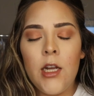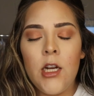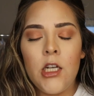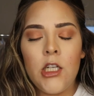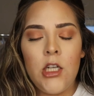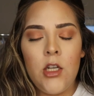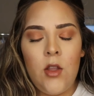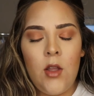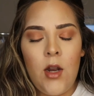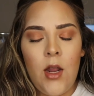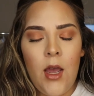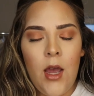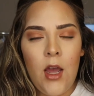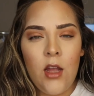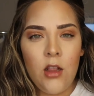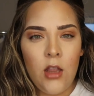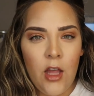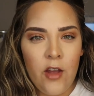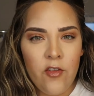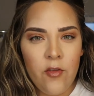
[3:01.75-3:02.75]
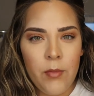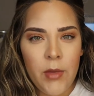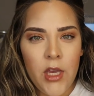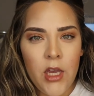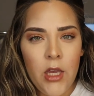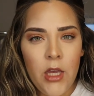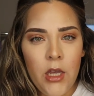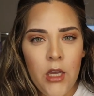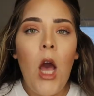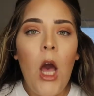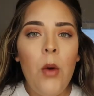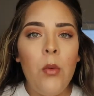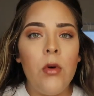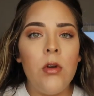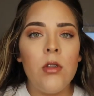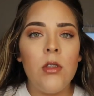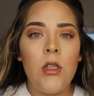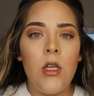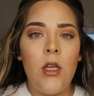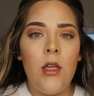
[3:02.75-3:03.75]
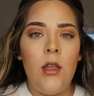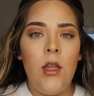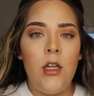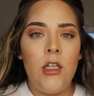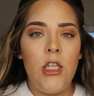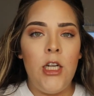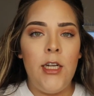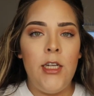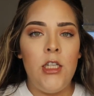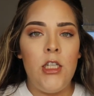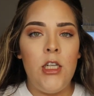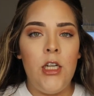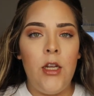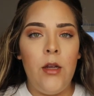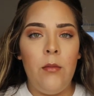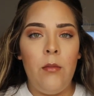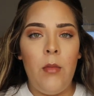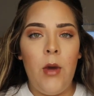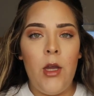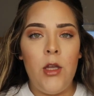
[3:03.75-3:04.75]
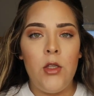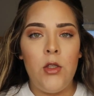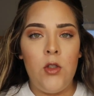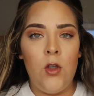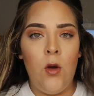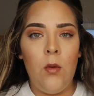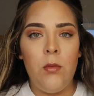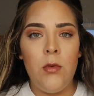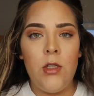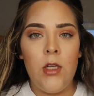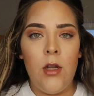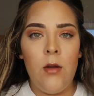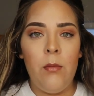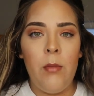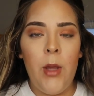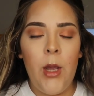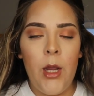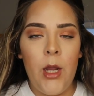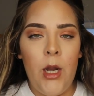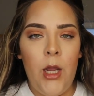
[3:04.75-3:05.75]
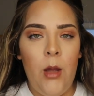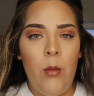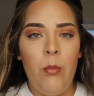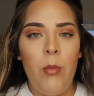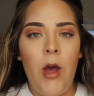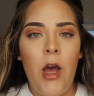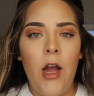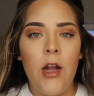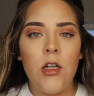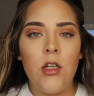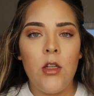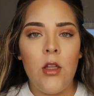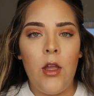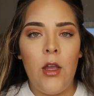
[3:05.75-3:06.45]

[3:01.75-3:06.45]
condition that I had left me. I will say that changing my soap didn't make an impact